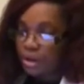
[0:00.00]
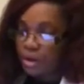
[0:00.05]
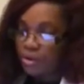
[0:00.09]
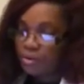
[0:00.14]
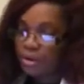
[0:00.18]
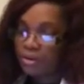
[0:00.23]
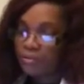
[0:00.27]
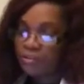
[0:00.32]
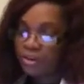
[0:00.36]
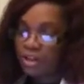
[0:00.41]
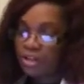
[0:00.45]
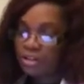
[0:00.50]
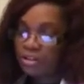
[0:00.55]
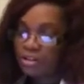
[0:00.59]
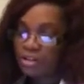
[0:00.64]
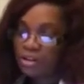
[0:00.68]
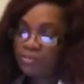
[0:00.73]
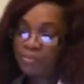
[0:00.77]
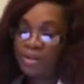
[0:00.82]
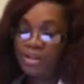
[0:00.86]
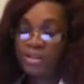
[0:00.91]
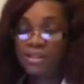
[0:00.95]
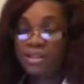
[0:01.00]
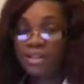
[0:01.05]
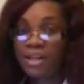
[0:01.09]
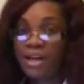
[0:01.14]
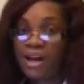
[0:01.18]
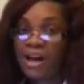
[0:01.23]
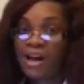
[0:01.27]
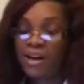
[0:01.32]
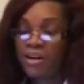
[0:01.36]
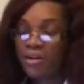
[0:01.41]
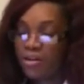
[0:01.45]
with either a
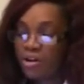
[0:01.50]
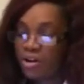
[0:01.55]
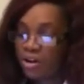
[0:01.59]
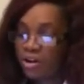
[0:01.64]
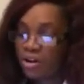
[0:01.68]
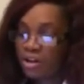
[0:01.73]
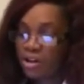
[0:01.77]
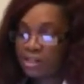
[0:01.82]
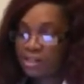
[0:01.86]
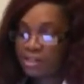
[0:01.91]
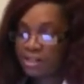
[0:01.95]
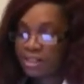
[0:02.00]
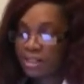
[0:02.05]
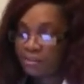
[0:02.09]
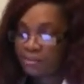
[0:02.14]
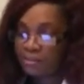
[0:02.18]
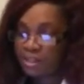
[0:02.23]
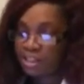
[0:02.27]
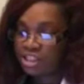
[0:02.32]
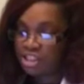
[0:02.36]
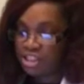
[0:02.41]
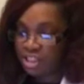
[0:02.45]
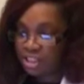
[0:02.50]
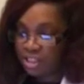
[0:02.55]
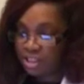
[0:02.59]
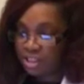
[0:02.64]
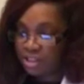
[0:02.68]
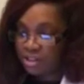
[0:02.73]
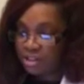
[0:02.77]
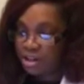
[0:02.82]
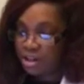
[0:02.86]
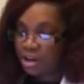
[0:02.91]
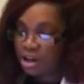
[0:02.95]
PCR or a
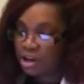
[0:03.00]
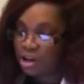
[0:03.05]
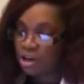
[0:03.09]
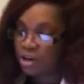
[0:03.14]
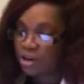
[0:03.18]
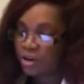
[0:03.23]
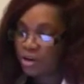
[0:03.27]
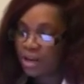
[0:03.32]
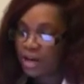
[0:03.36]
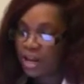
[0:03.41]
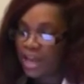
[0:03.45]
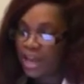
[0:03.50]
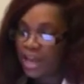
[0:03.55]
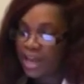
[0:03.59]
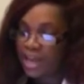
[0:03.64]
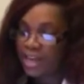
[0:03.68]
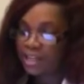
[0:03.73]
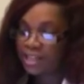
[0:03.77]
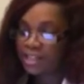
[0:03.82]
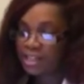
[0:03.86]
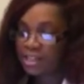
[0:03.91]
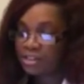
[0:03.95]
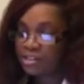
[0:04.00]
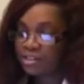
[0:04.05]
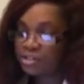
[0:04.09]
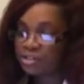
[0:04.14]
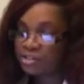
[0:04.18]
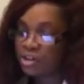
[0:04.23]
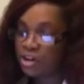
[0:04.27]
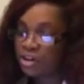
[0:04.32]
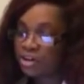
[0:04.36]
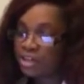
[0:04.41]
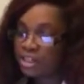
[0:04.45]
CBG occurring at least
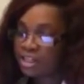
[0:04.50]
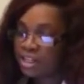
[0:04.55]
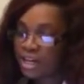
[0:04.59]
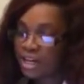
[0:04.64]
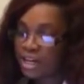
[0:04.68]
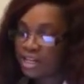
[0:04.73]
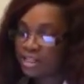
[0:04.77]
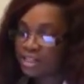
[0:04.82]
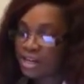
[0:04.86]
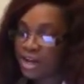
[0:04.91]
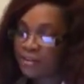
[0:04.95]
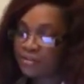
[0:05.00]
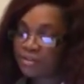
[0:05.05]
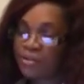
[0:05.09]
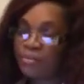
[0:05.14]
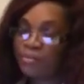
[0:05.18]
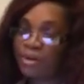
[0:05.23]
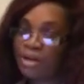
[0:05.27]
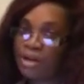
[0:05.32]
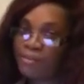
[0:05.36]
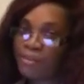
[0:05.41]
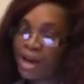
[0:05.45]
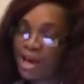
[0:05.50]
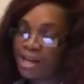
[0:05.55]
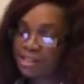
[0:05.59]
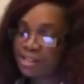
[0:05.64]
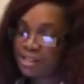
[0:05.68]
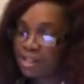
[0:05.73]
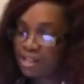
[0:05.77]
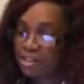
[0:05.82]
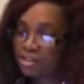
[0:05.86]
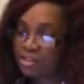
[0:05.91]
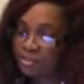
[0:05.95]
30 days after
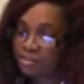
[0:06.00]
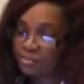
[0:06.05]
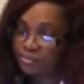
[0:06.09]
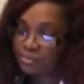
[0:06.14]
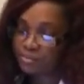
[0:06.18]
randomization.